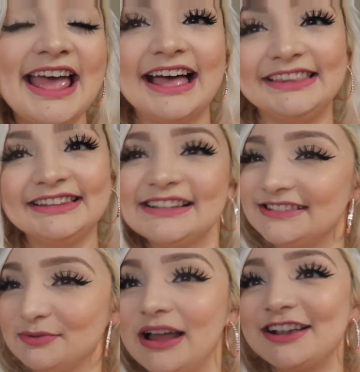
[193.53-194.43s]
i think
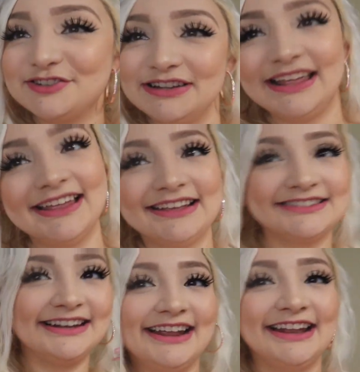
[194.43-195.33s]
that's actually like
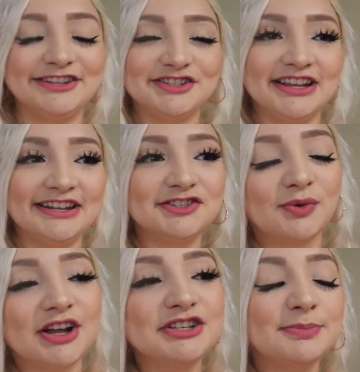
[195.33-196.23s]
exciting and entertaining to
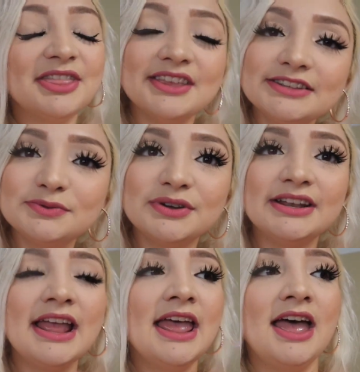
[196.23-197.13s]
watch but this
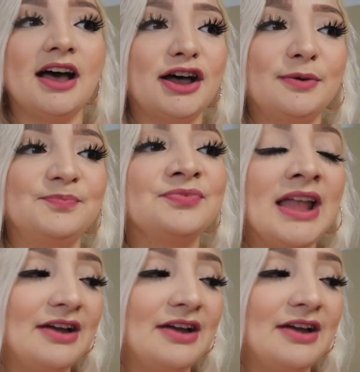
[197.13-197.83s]
one um,